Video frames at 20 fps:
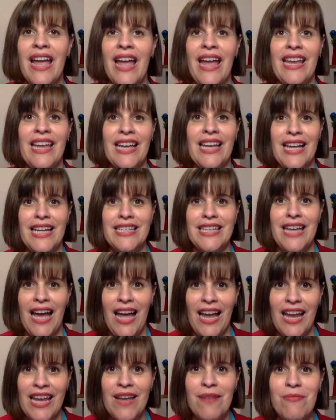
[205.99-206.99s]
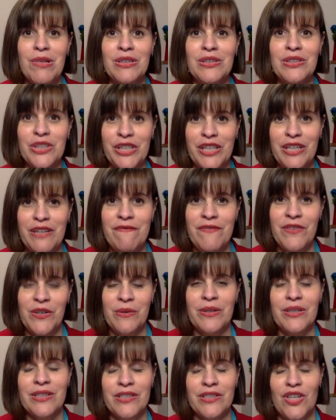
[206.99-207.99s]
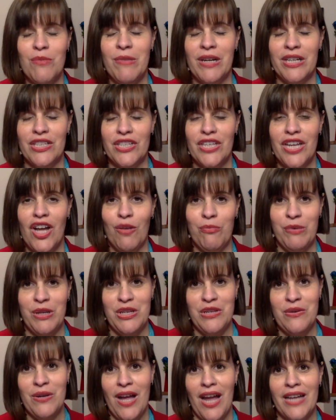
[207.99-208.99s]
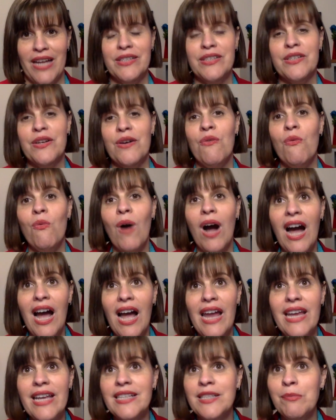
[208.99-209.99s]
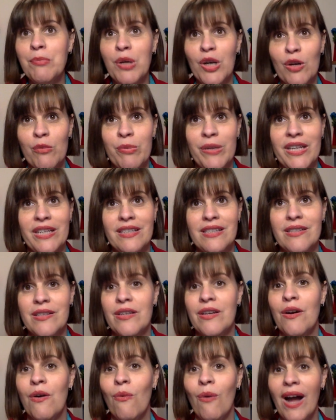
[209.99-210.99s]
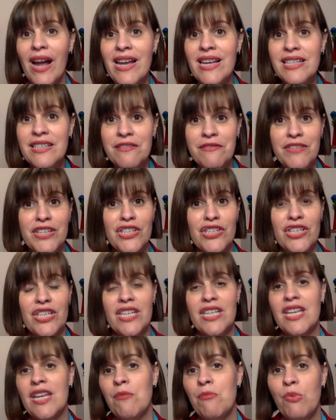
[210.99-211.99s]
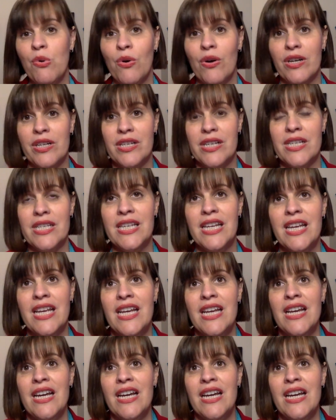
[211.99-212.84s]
And I am looking forward so much to helping you guys. So why is a purpose, why is a vision important?